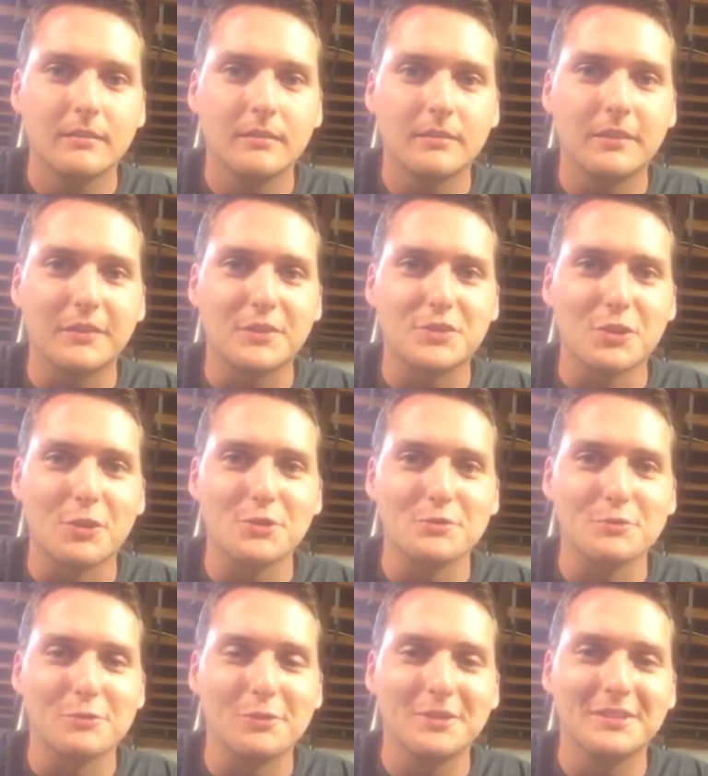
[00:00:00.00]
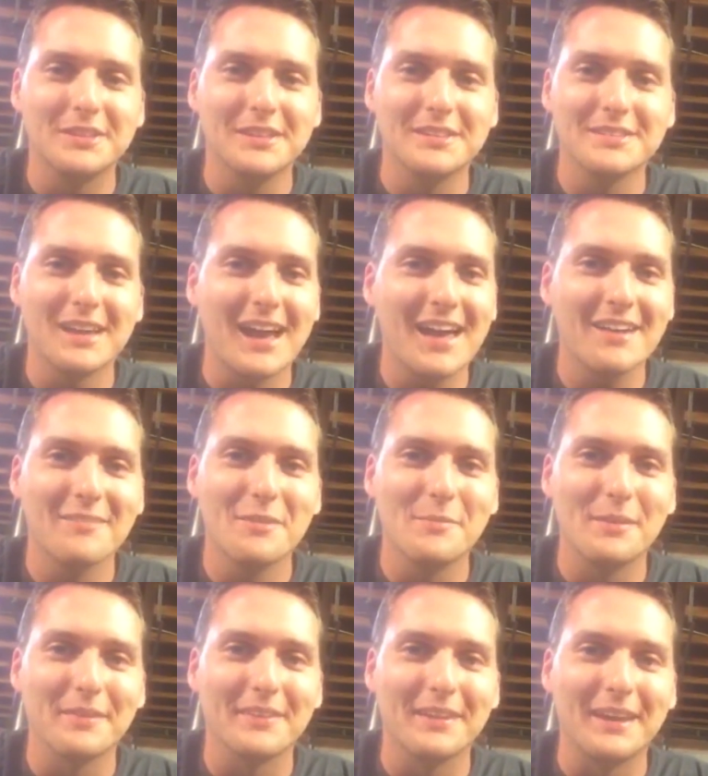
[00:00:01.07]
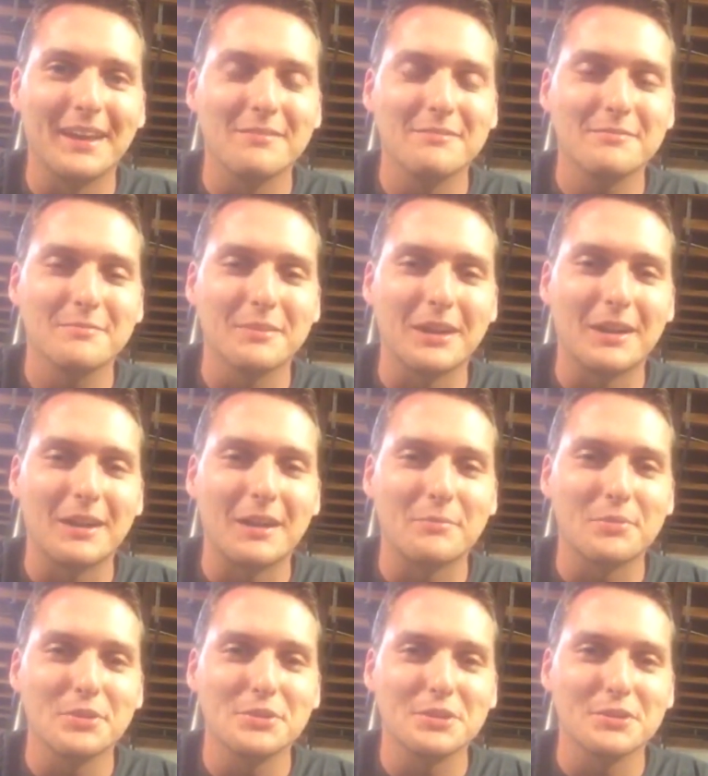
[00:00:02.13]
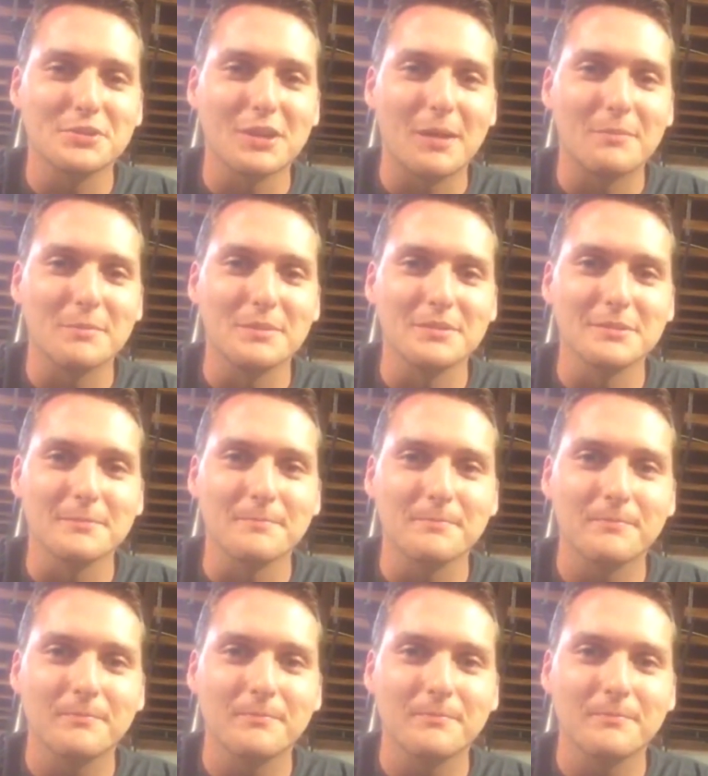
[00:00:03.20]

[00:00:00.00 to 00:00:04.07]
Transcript: Think the Charger will run 10s? I don't know about that, but I appreciate your optimism.